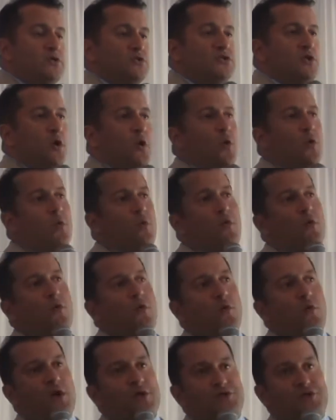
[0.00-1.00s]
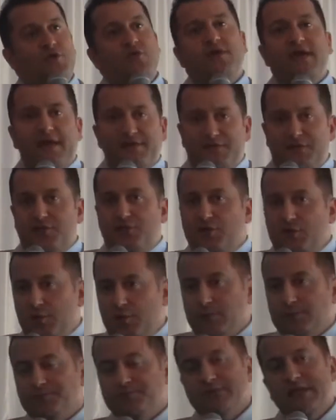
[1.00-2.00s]
So what you get to
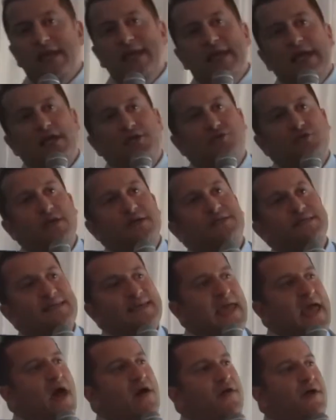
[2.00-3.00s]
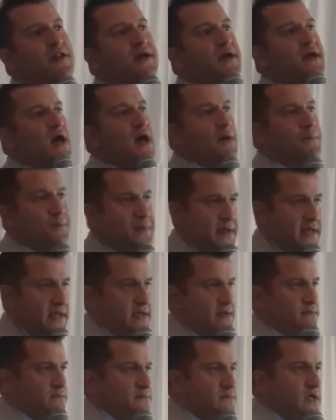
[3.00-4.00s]
do is you get to count on a
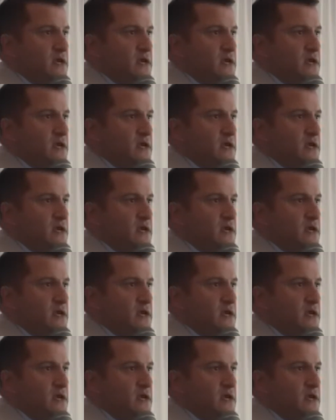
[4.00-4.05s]
company